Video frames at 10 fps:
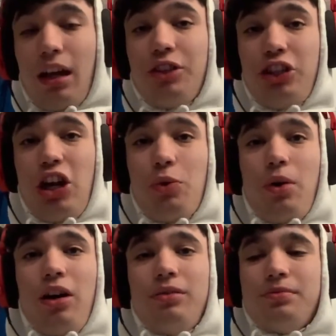You know
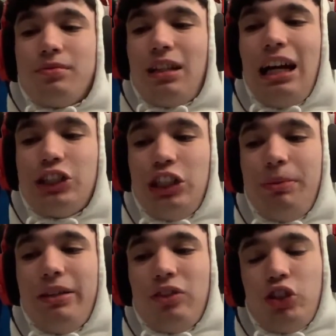what? Actually,
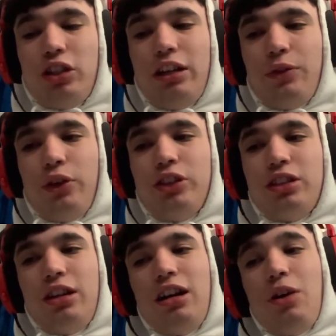speaking of
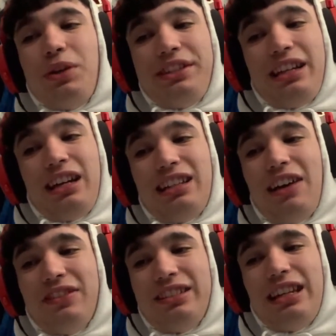Snyderverse, one thing I'd
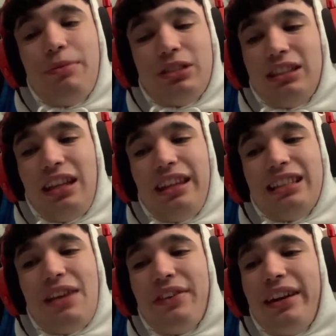love to see, which I don't think is
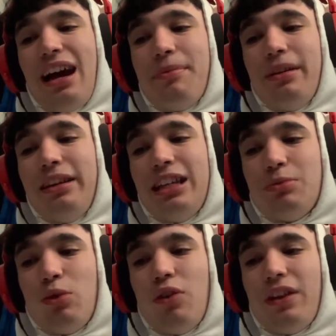ever going to happen, is
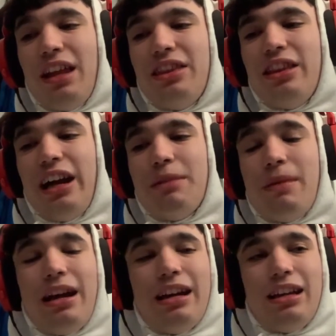more of that
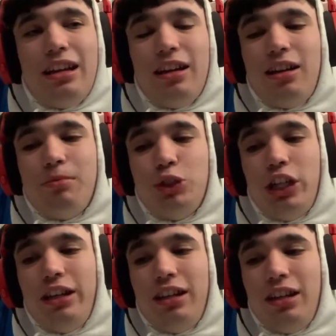nightmare shit.